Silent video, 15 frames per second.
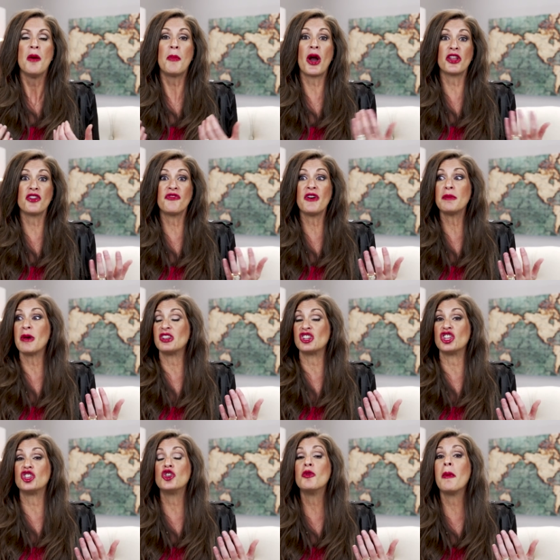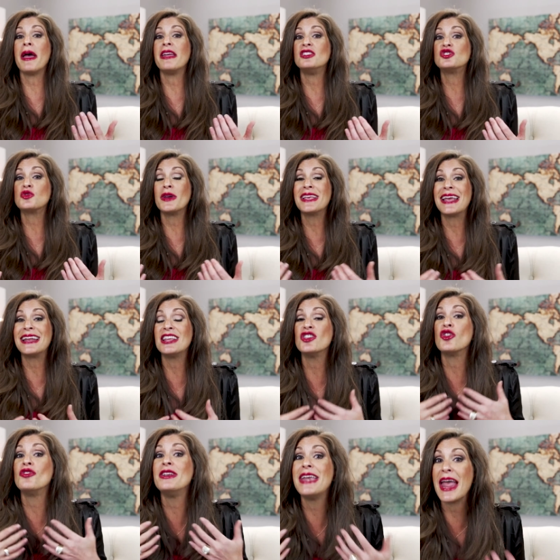part of your fun budget, you might enjoy getting
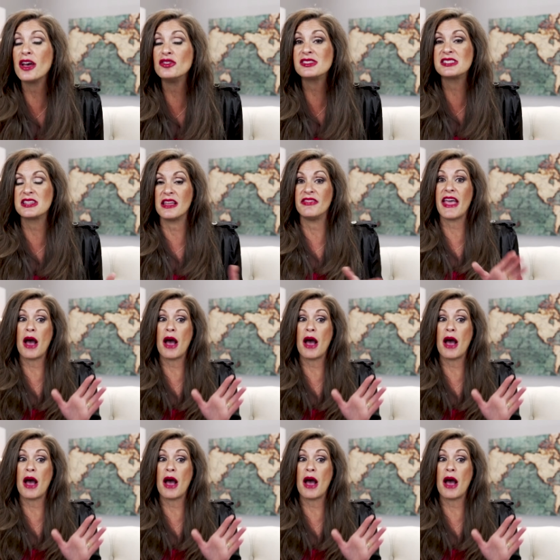your nails done.